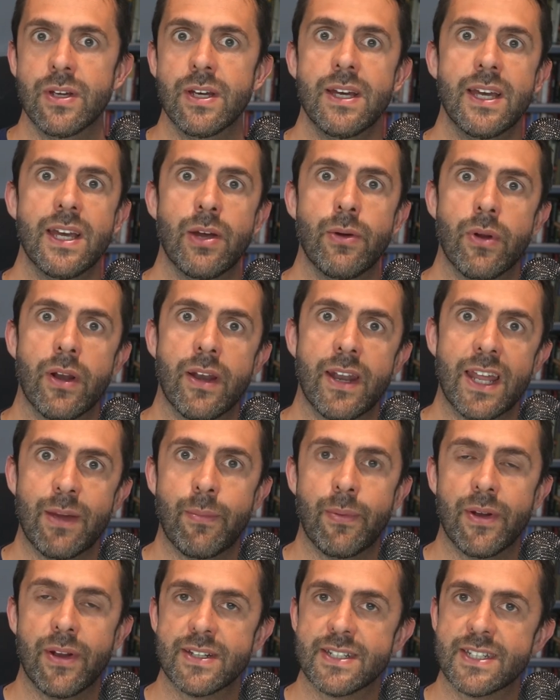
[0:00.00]
It will
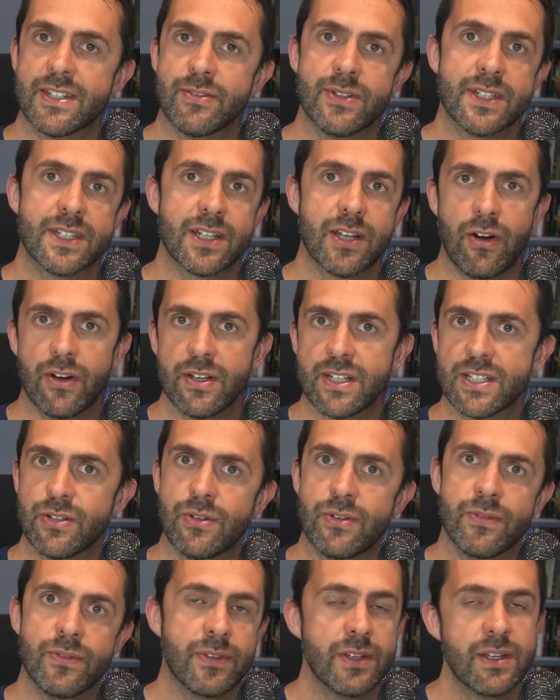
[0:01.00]
enable us to entice
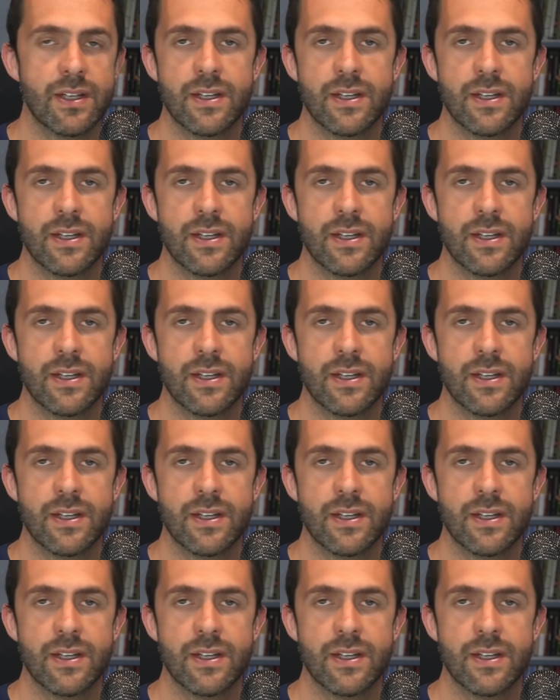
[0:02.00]
on